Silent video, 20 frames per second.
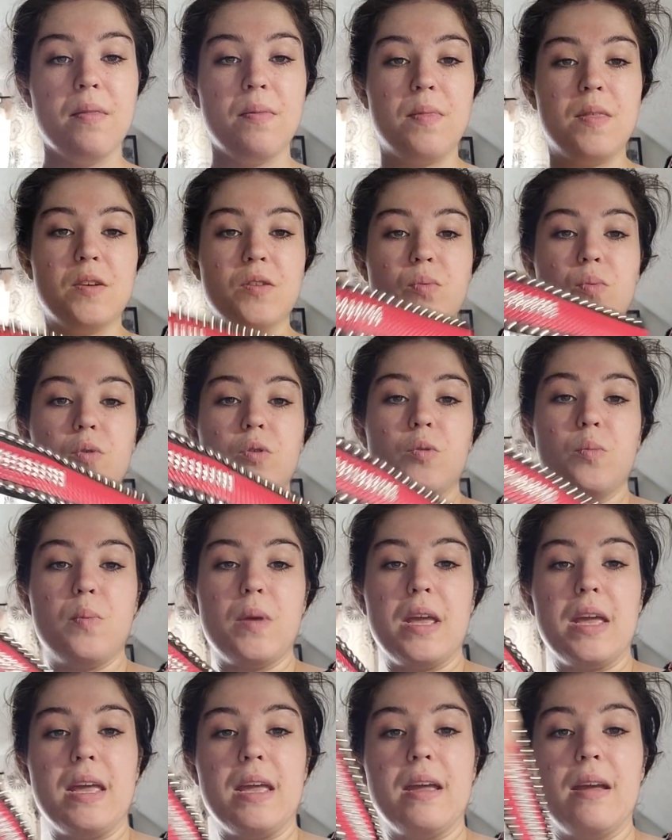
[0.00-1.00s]
this would
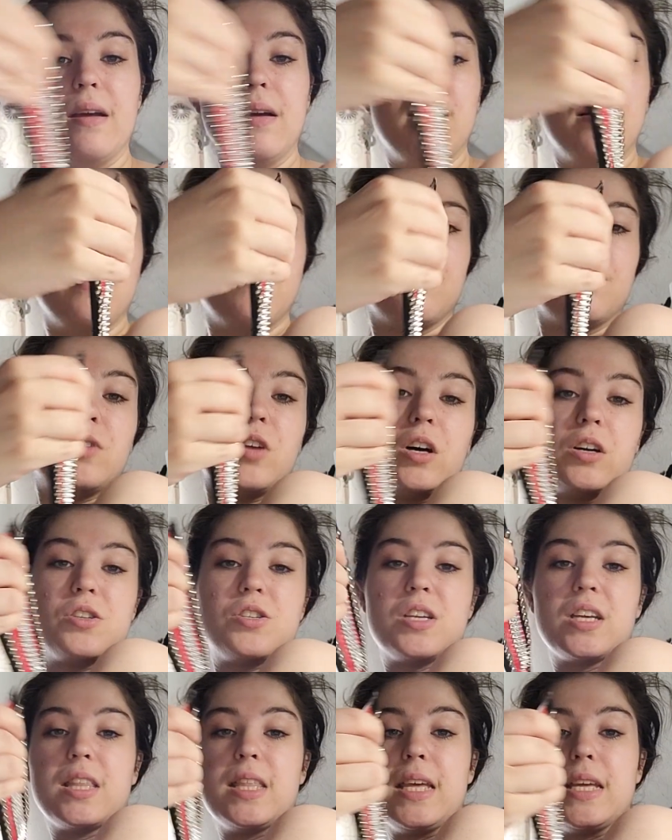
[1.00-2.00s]
be
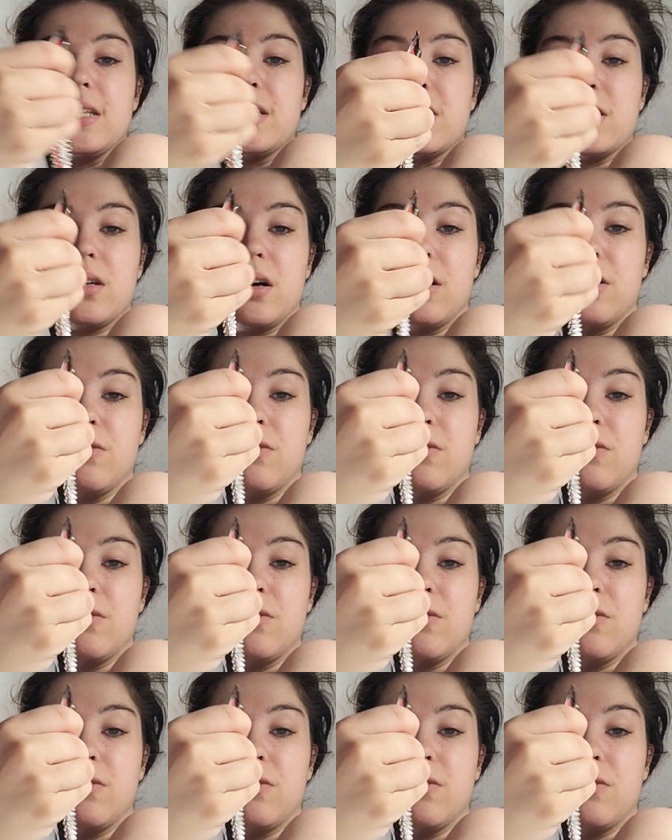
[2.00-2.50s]
touching the inside